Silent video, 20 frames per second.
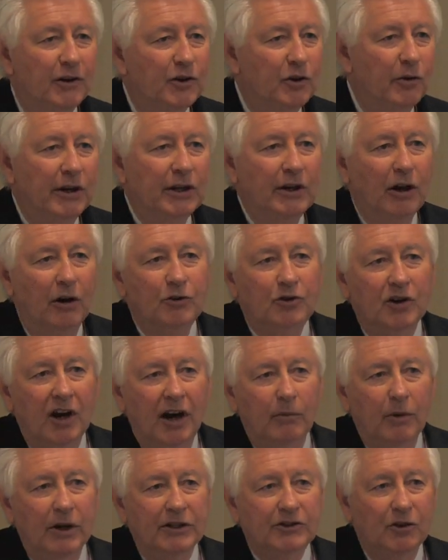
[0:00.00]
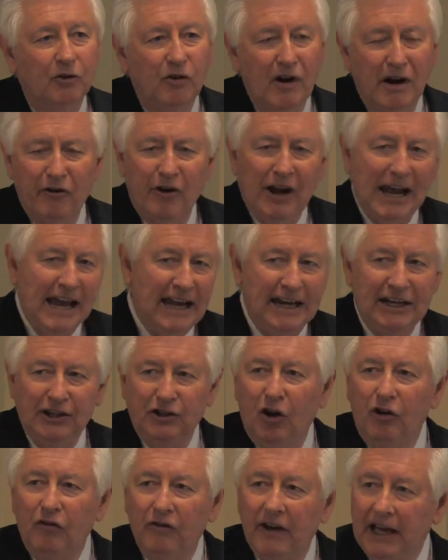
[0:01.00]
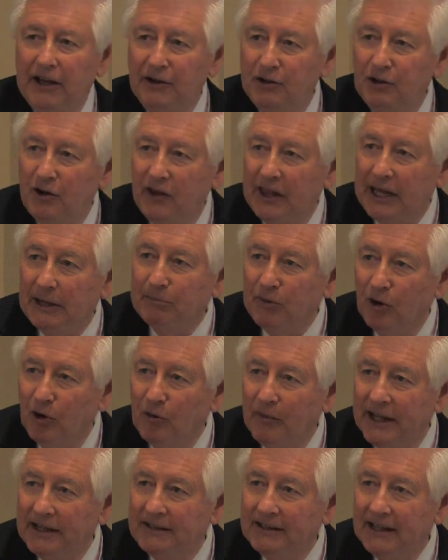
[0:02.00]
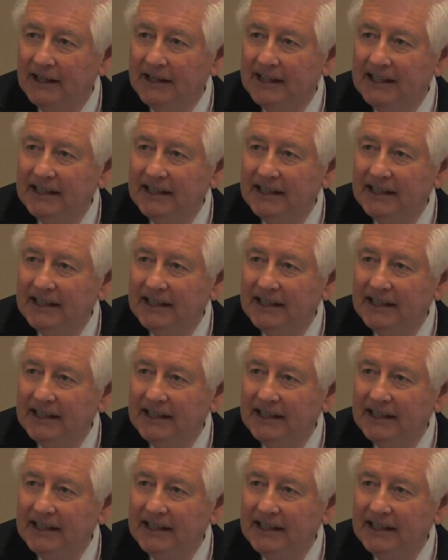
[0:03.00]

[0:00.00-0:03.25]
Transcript: doing no job whatsoever, adding no value to that permit,